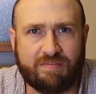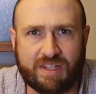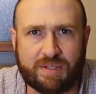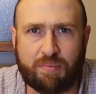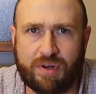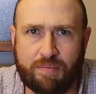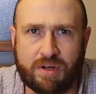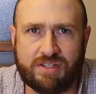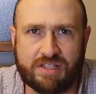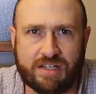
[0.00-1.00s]
That's pretty
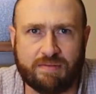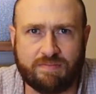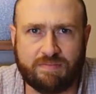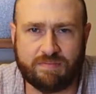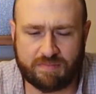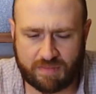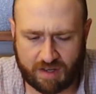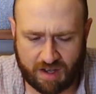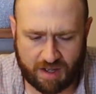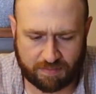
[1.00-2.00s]
much it.
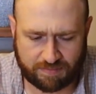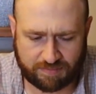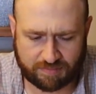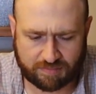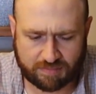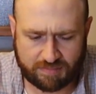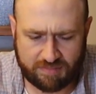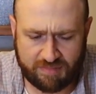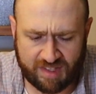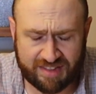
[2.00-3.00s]

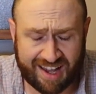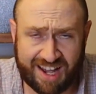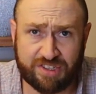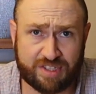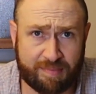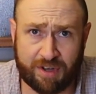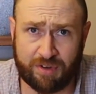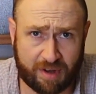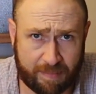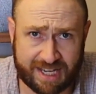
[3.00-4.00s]
The house
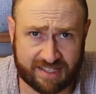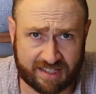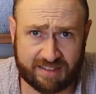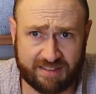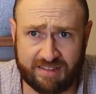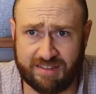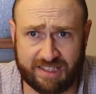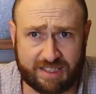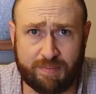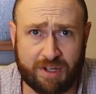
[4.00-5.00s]
smelled amazing.
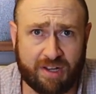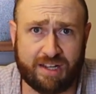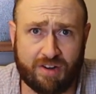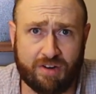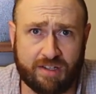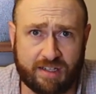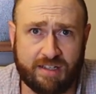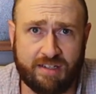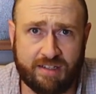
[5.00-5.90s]
It smelled like garlic.